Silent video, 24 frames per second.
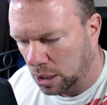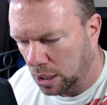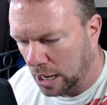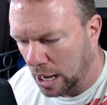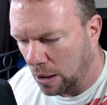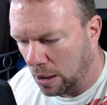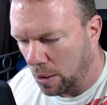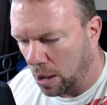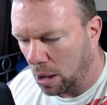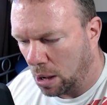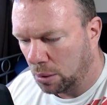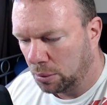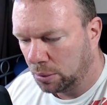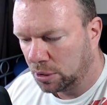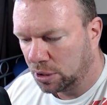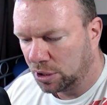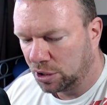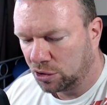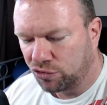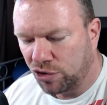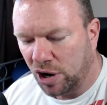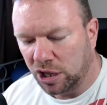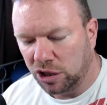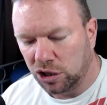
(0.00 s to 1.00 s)
Now, I'm going
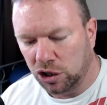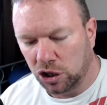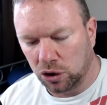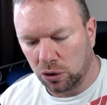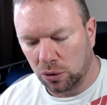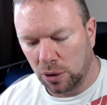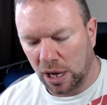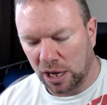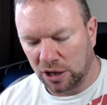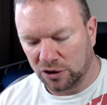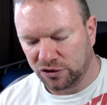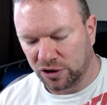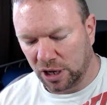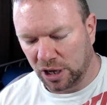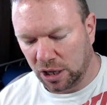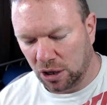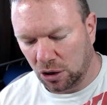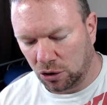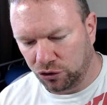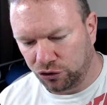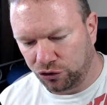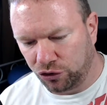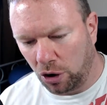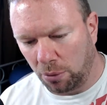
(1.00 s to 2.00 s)
to grant you, actually,
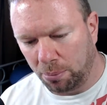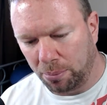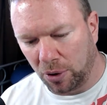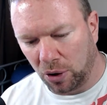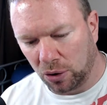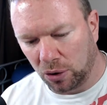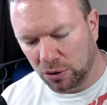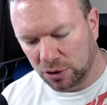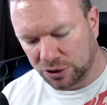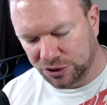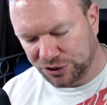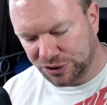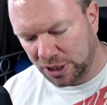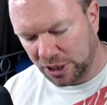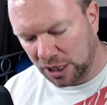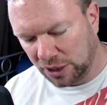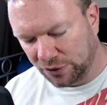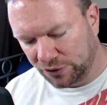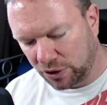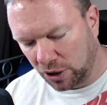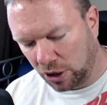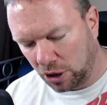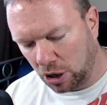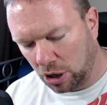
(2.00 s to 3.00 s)
on Dropbox,
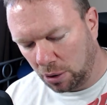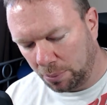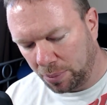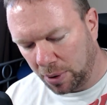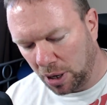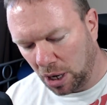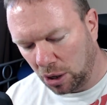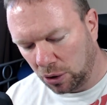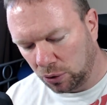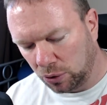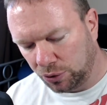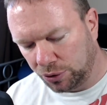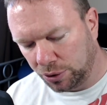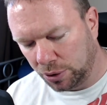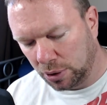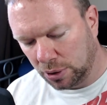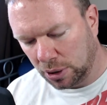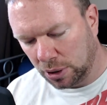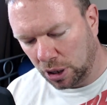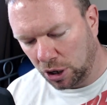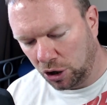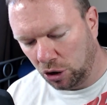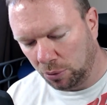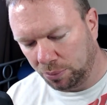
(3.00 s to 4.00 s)
it's going to upload
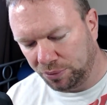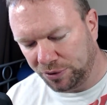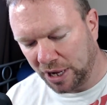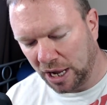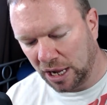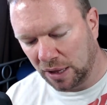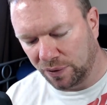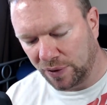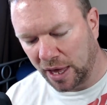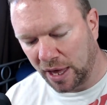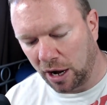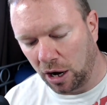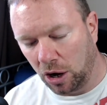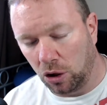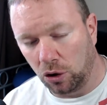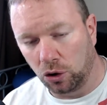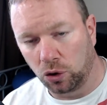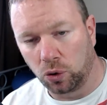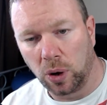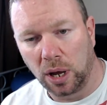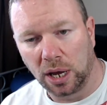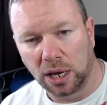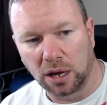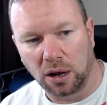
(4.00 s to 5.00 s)
and update that a
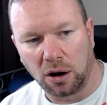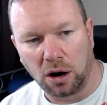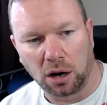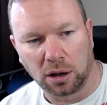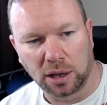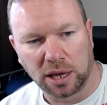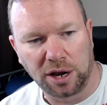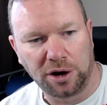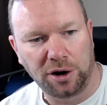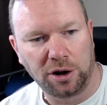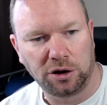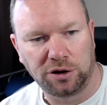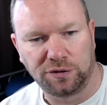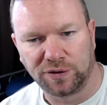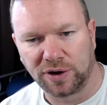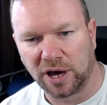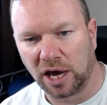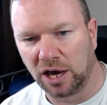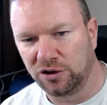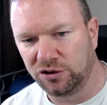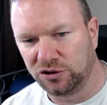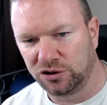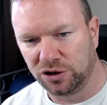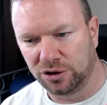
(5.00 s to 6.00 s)
lot quicker. I'll get a
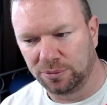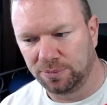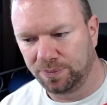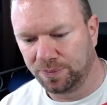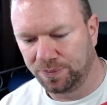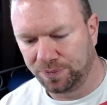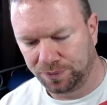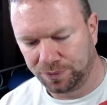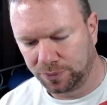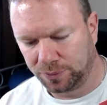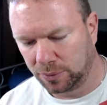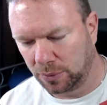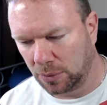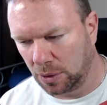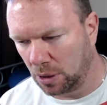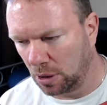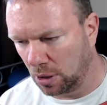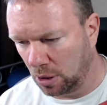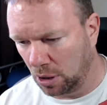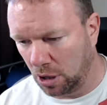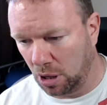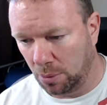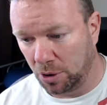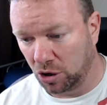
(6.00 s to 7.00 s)
notification
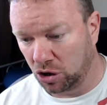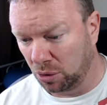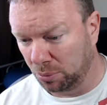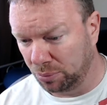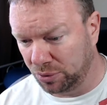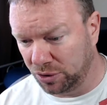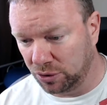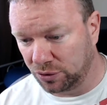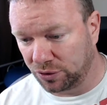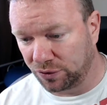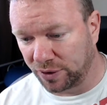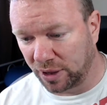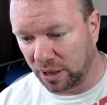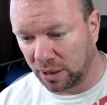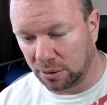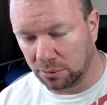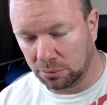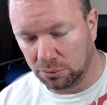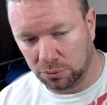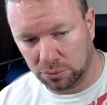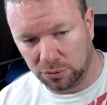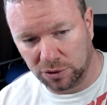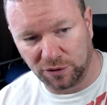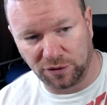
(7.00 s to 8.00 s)
on my computer
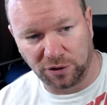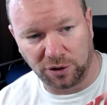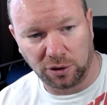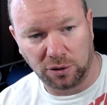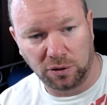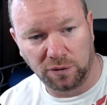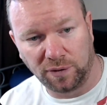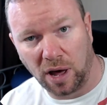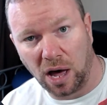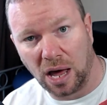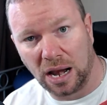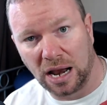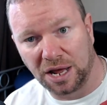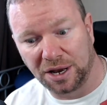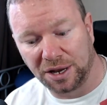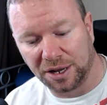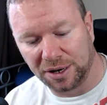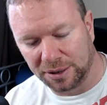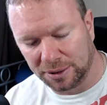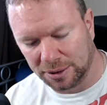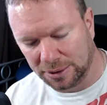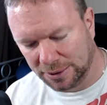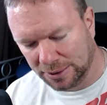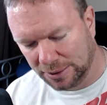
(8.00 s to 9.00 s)
saying there's a new file
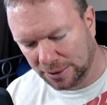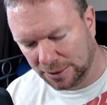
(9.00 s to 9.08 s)
added.